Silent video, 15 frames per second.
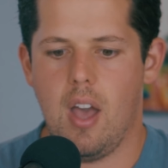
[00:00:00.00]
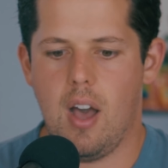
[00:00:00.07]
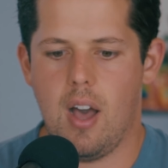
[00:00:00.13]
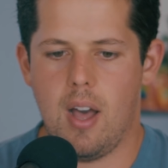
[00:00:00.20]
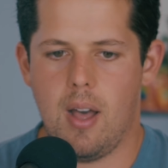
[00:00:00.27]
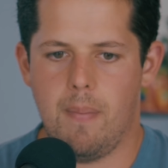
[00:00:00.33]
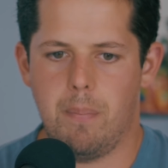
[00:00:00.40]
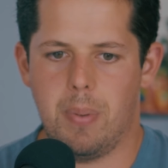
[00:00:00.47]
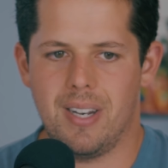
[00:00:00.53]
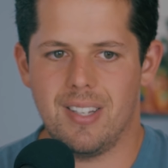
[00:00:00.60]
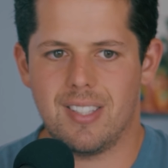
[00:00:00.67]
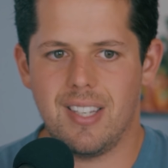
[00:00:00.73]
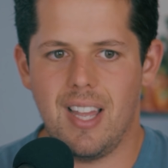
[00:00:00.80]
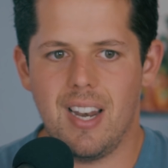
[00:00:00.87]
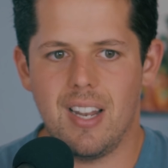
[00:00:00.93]
Um, but
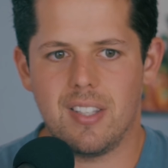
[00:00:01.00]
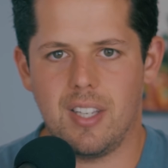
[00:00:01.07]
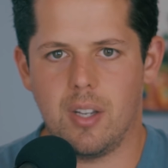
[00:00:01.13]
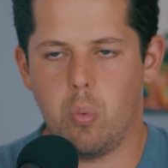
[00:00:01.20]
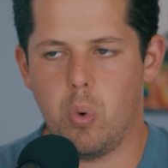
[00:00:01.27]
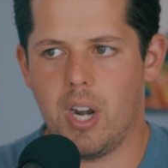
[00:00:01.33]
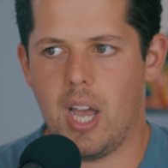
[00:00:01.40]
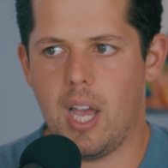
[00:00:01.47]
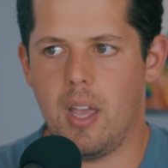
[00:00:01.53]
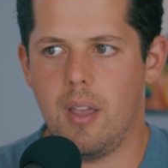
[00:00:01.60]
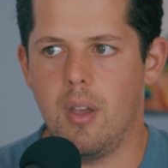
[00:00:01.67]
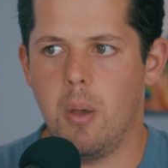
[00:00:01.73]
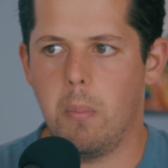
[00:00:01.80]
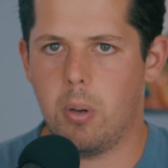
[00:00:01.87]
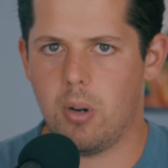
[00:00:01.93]
instead, it's like when
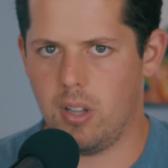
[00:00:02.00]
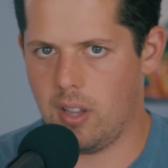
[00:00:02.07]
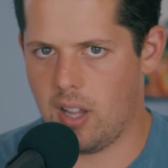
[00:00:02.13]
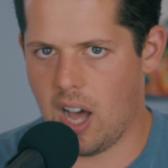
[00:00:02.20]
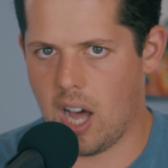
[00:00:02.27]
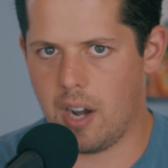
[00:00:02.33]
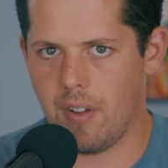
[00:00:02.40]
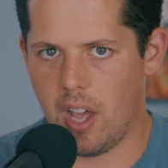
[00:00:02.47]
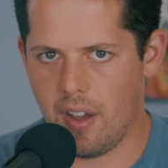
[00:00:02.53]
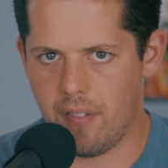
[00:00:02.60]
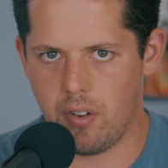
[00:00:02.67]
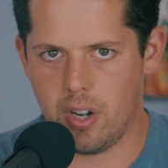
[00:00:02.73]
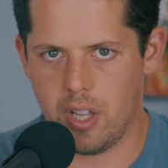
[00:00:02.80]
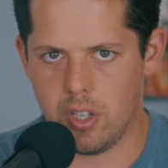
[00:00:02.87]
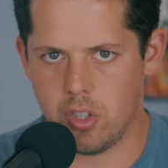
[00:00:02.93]
I put a lot of
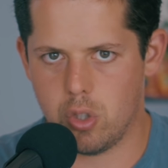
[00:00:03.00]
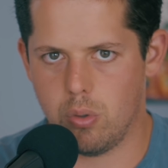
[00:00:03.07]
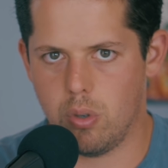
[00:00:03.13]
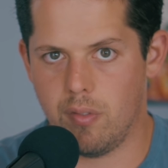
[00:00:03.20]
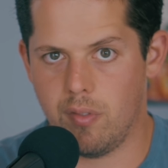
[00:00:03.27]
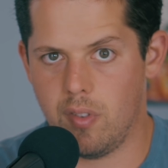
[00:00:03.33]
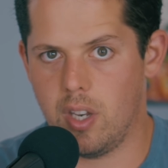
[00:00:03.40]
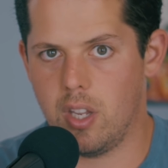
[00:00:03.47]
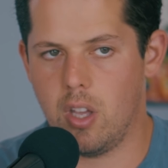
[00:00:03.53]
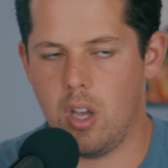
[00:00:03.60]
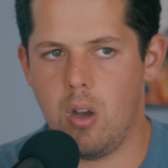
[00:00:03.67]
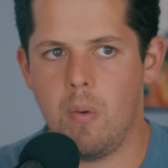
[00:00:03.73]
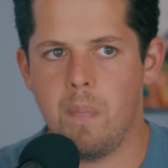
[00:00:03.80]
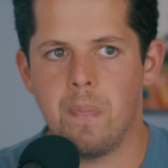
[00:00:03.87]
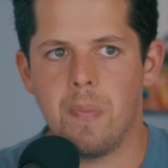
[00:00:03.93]
effort into a
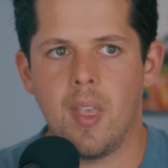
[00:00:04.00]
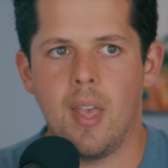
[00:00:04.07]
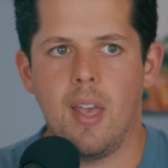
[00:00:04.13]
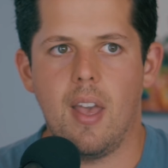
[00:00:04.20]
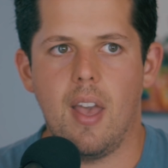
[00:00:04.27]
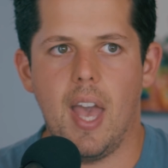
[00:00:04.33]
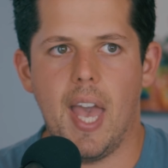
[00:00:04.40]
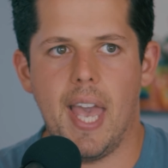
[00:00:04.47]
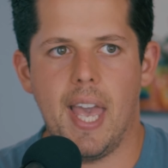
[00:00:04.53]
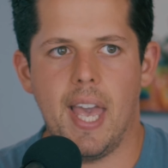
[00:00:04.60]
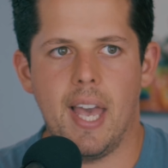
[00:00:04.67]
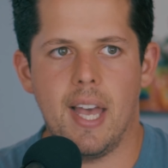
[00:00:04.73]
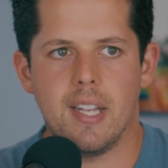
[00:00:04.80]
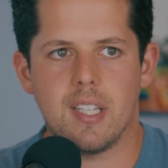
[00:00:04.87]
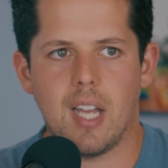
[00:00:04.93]
video,
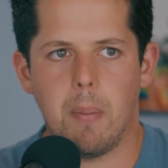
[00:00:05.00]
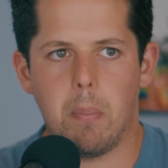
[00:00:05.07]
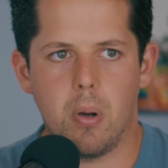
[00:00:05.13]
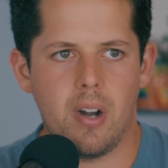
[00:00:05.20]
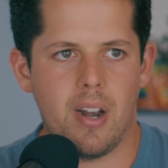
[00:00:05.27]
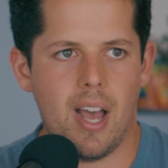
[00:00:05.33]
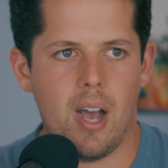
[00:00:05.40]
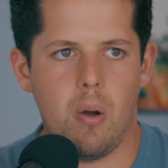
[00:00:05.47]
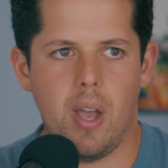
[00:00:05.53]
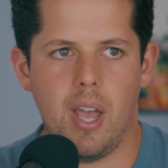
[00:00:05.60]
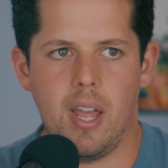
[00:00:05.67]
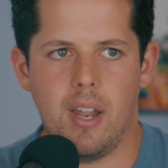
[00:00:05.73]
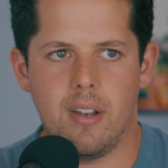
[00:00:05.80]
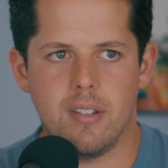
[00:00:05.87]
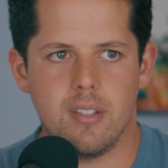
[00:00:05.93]
and I put it out,
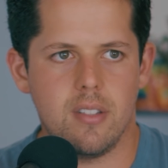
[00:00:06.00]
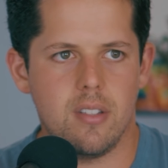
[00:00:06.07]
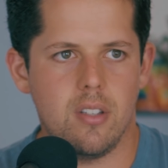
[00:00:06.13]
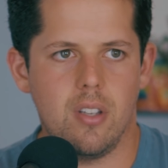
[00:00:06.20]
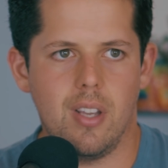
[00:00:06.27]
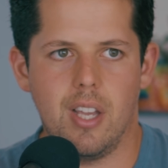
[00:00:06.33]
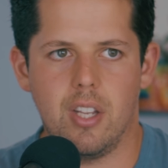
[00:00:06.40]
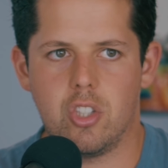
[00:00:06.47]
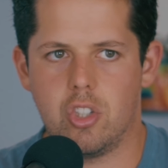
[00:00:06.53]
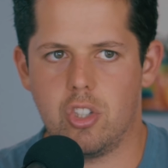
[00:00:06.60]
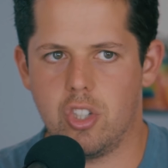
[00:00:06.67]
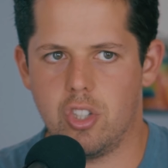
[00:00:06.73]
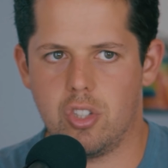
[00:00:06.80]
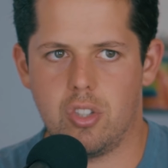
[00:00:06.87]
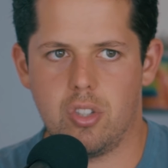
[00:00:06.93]
and it's
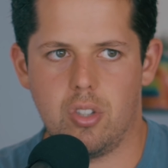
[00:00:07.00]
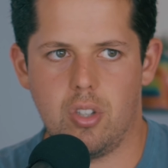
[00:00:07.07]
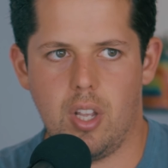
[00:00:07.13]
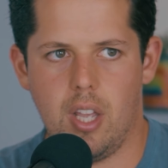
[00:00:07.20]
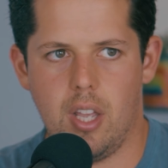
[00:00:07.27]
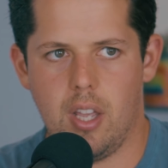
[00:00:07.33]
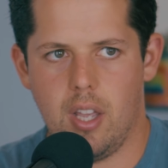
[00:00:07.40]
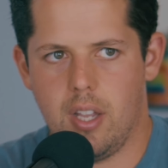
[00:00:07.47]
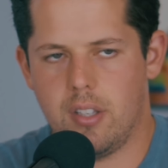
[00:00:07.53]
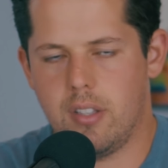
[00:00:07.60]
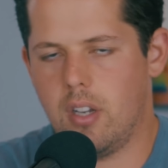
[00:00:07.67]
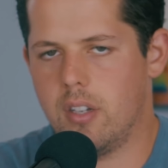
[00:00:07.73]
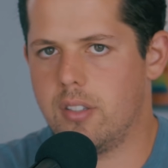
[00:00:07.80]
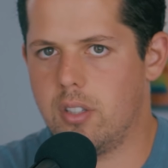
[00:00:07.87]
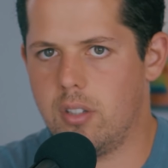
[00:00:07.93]
just it
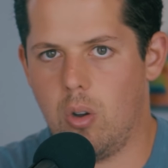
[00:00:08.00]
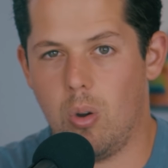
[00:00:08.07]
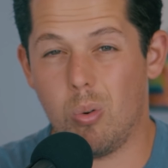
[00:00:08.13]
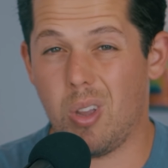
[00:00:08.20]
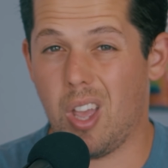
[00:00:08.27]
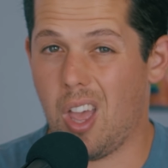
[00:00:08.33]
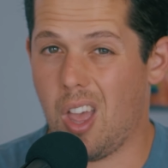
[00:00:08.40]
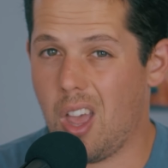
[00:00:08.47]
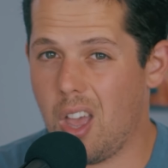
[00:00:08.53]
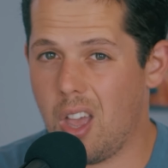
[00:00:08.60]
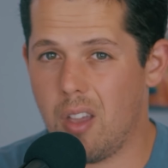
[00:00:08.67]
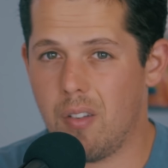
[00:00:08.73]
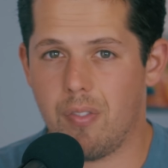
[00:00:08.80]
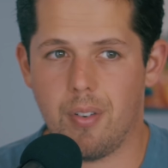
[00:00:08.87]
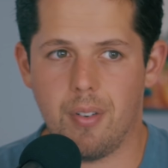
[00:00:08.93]
does
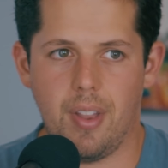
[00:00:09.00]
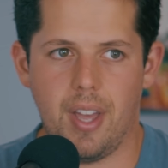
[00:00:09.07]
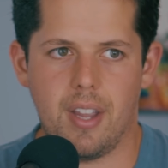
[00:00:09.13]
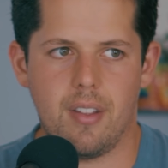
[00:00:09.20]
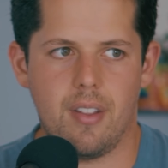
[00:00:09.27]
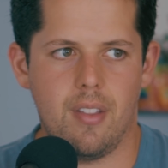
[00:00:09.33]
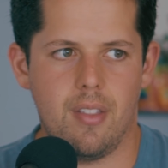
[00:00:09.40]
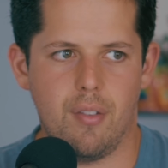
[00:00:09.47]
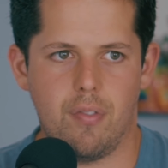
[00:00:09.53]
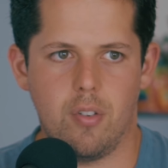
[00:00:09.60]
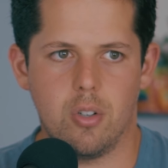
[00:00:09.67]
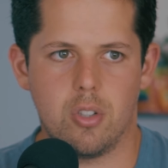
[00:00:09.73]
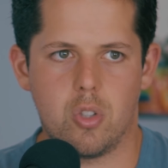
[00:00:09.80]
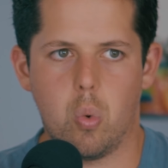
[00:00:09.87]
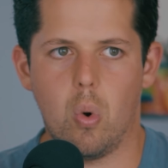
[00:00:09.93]
okay for like the
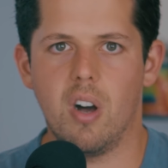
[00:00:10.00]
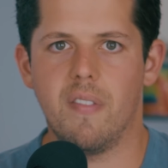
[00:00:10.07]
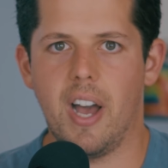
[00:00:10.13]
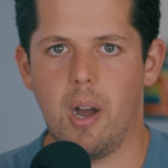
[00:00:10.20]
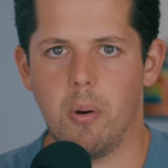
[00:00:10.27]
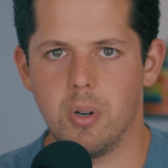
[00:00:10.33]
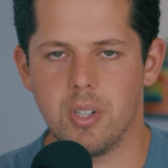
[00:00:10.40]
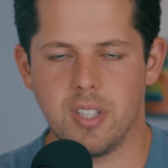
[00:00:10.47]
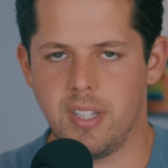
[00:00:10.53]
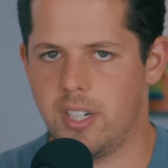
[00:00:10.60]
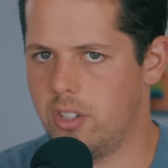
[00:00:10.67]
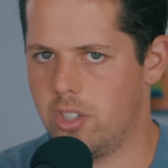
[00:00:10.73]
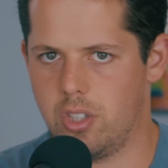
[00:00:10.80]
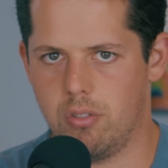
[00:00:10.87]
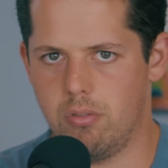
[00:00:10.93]
first 12 hours and then
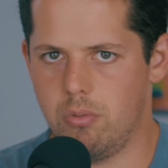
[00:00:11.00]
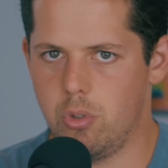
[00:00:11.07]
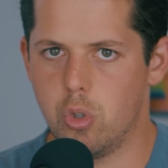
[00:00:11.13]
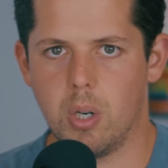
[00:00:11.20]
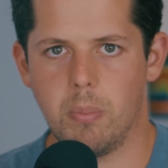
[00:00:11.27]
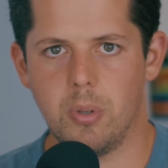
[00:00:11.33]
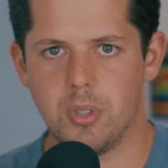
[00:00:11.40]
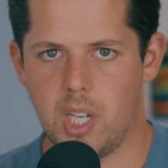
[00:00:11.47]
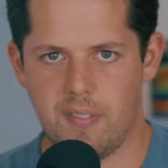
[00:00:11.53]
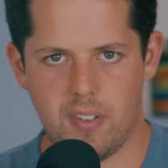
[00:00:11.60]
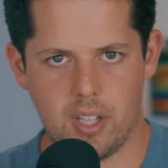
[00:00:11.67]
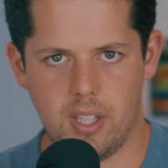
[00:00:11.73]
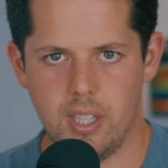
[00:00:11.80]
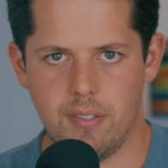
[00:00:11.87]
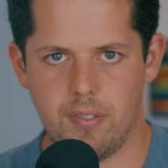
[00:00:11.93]
it just dribbles off
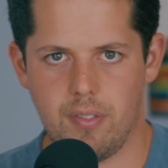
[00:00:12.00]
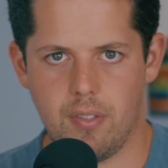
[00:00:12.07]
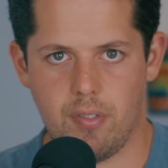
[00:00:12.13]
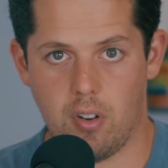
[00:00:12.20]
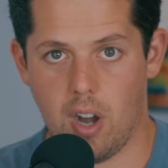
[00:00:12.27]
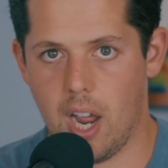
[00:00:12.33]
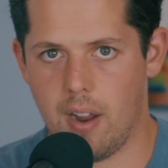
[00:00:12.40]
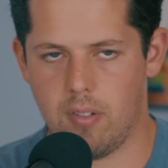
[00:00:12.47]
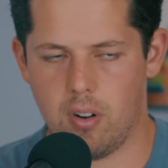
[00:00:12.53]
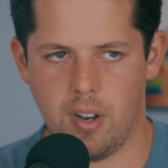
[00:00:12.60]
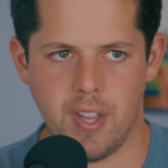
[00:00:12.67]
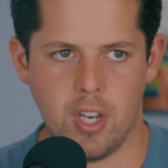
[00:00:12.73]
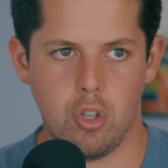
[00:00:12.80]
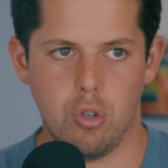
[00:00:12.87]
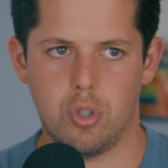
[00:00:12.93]
a cliff forever
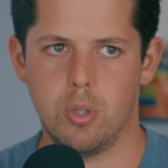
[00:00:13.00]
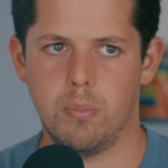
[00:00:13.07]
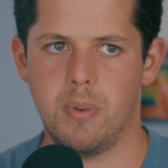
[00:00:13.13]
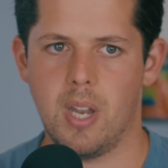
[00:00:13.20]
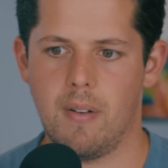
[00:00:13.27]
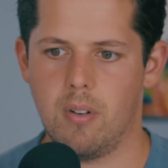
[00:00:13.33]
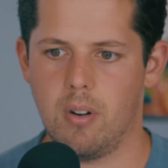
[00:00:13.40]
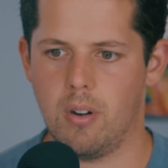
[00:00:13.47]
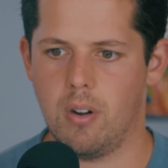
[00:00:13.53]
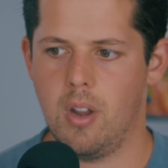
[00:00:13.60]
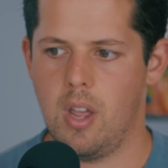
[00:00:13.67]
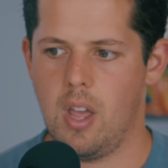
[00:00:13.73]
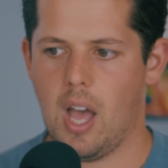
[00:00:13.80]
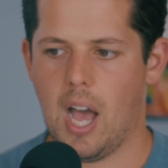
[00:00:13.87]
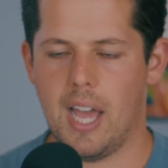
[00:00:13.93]
and then youtube never
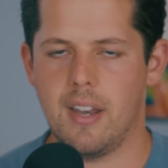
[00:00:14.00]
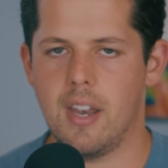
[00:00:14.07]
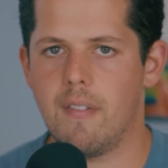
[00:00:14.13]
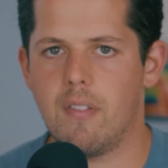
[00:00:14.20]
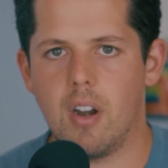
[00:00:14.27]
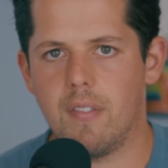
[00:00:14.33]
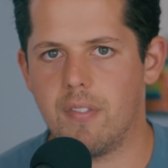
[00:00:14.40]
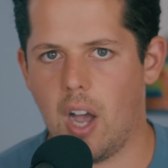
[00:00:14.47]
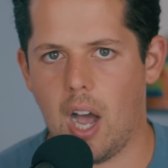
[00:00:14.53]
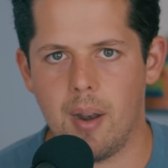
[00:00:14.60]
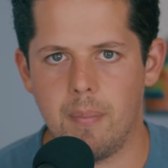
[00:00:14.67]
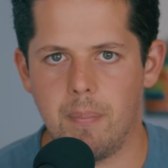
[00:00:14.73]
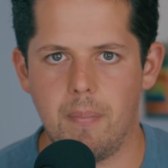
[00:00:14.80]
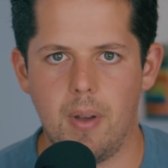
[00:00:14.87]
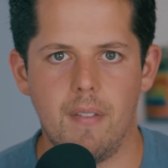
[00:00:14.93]
i never have
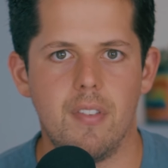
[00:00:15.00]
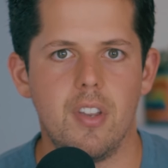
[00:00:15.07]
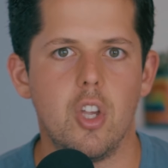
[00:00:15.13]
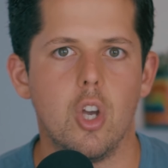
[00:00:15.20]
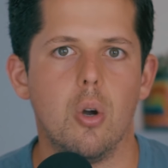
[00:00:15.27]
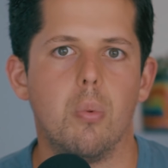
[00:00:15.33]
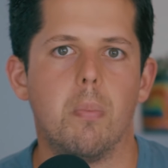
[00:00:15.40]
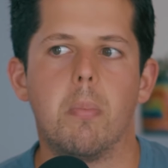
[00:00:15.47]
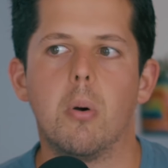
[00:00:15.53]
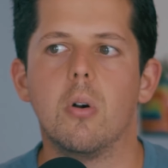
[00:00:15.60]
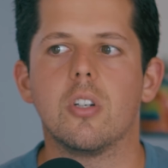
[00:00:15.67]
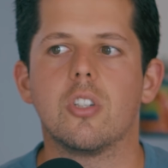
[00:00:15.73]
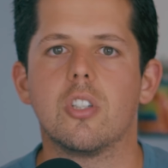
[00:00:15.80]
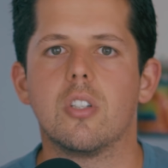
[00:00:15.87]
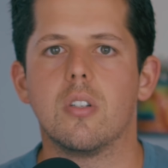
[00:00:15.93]
gotten a video
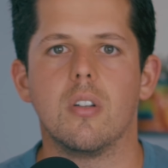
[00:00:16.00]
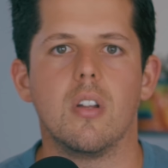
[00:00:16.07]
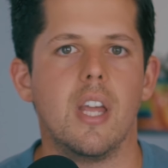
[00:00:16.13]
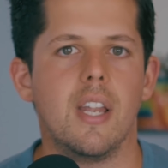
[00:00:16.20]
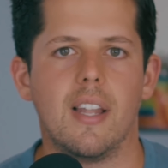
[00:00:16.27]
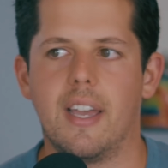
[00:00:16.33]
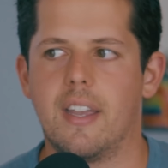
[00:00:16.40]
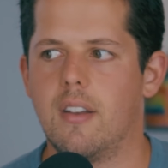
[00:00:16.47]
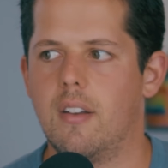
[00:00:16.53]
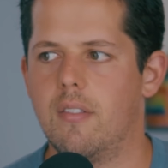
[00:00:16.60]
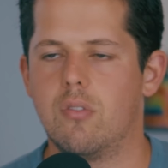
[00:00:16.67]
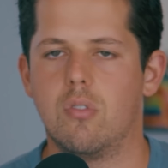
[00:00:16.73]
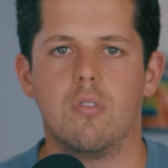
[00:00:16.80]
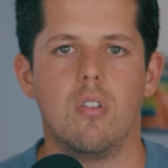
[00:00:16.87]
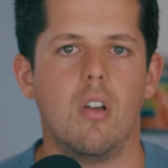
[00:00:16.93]
pushed in like
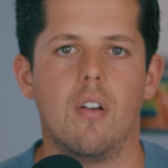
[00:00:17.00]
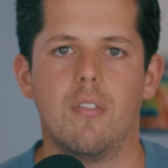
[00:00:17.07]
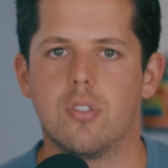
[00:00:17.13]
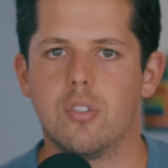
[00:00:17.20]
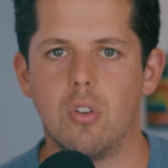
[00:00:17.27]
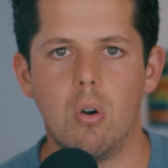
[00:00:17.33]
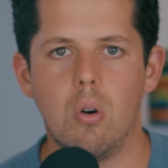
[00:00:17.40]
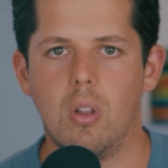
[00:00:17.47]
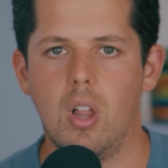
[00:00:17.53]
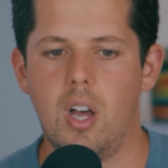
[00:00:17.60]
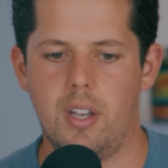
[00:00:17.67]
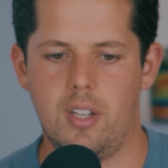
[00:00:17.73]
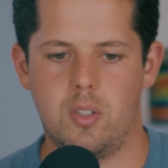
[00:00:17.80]
so long.